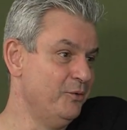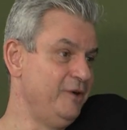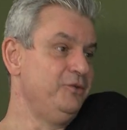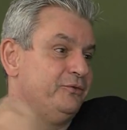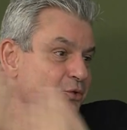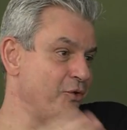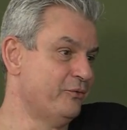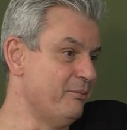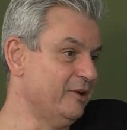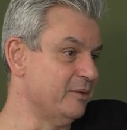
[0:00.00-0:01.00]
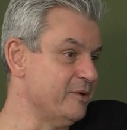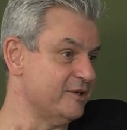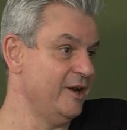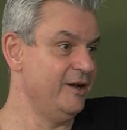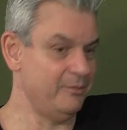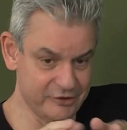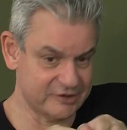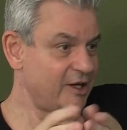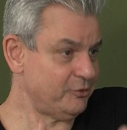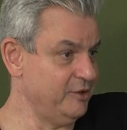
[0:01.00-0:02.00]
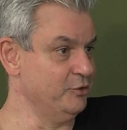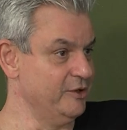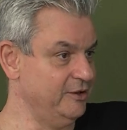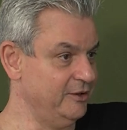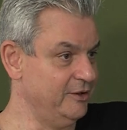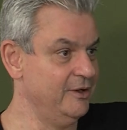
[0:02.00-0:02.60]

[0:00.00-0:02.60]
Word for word: I have to go from multiplicity? I'm going to start with unity.